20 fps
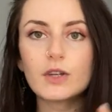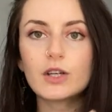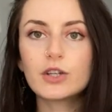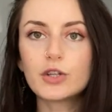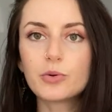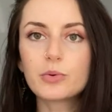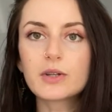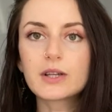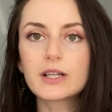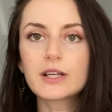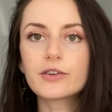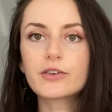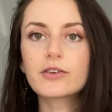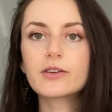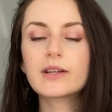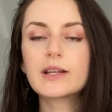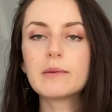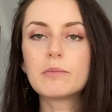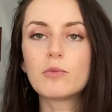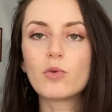you would
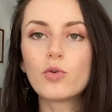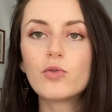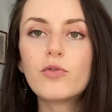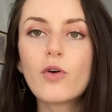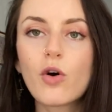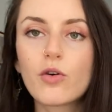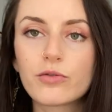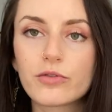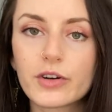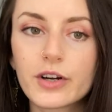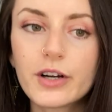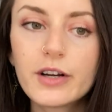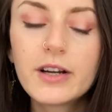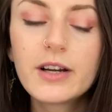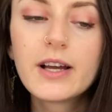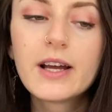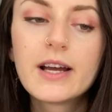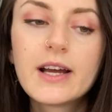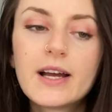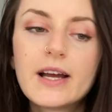literally move over